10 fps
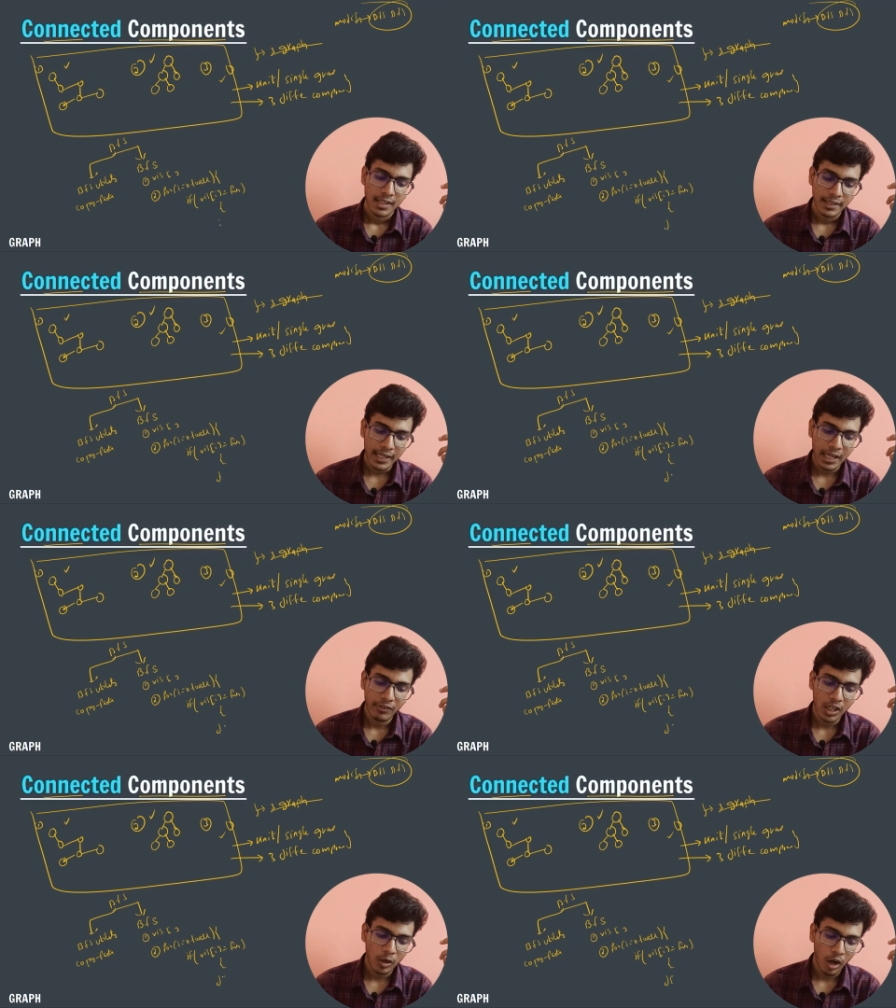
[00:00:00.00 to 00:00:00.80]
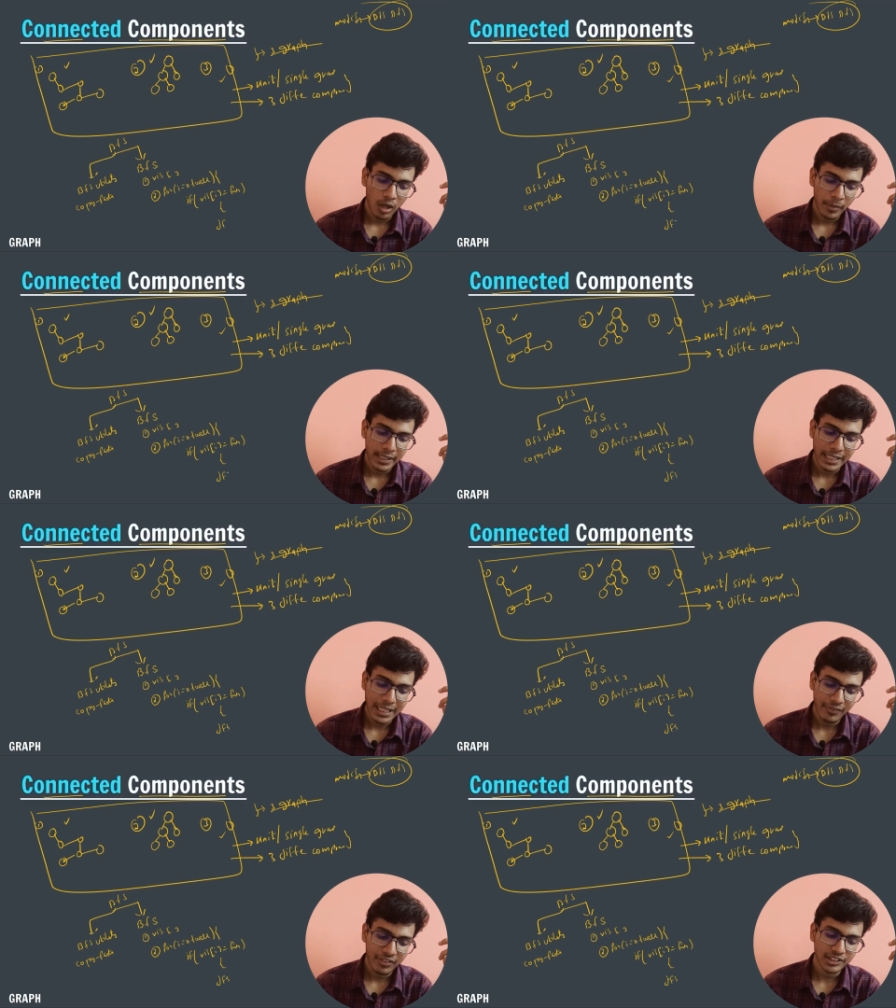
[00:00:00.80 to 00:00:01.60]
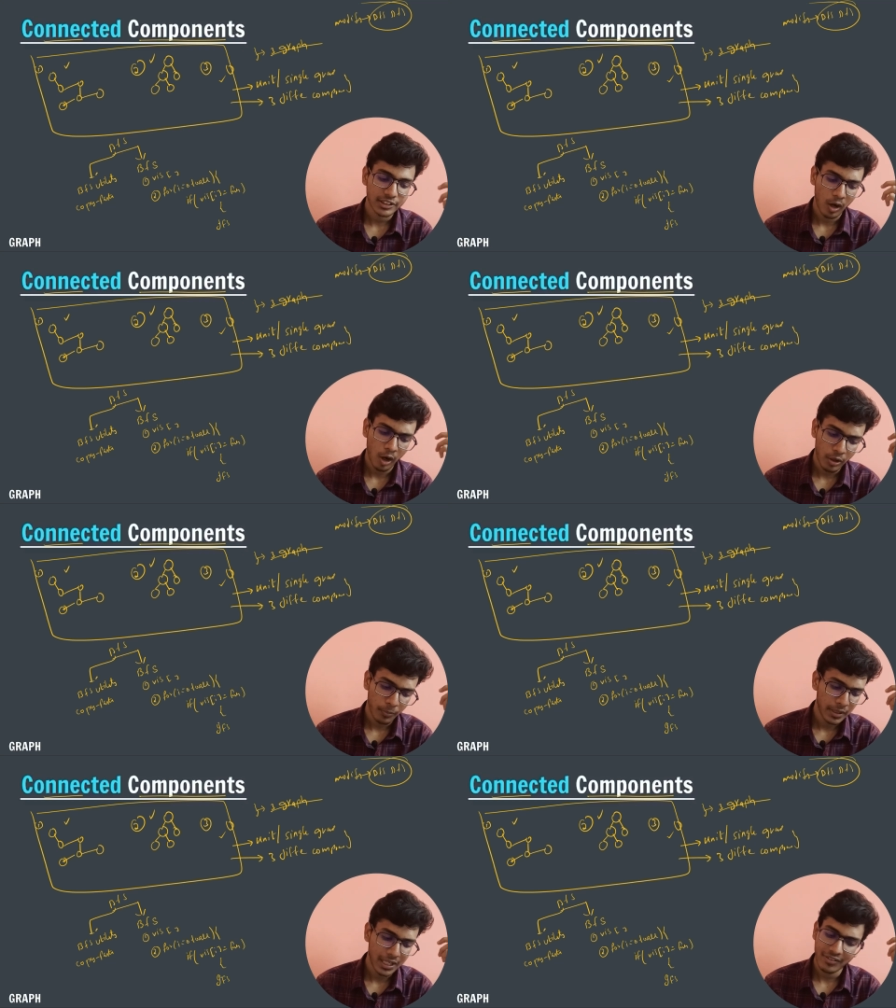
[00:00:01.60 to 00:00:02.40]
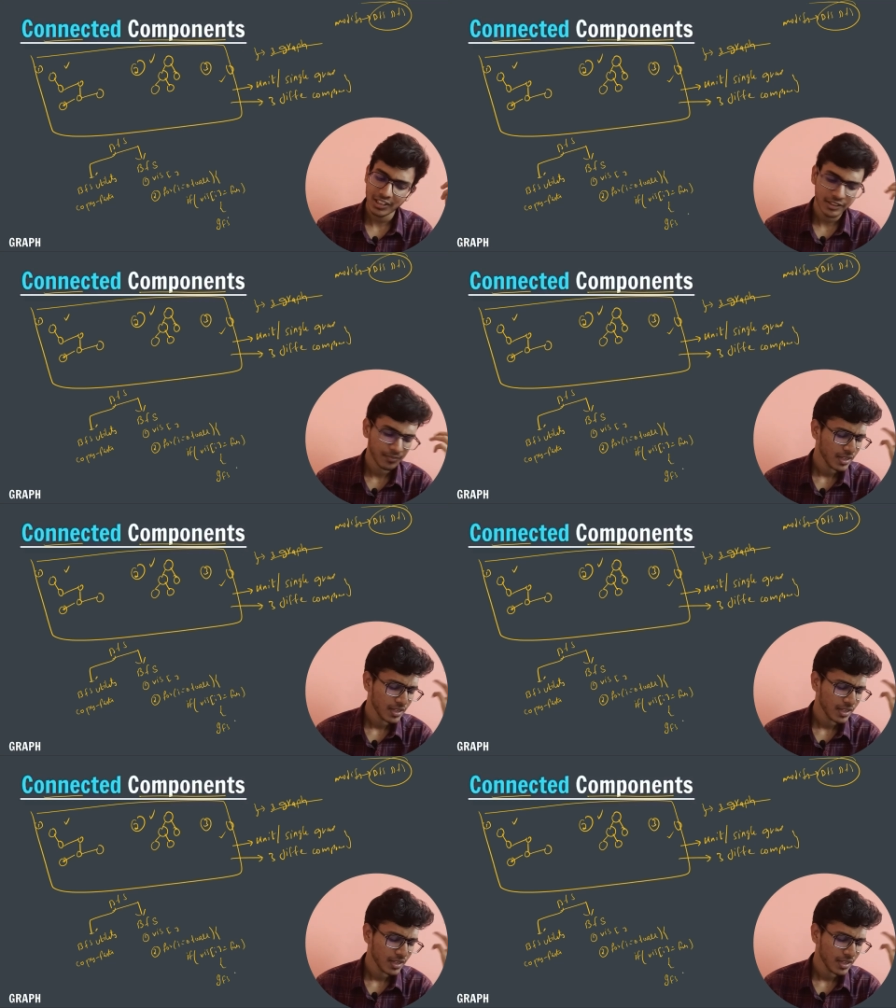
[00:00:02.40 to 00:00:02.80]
then I will call my DFS or BFS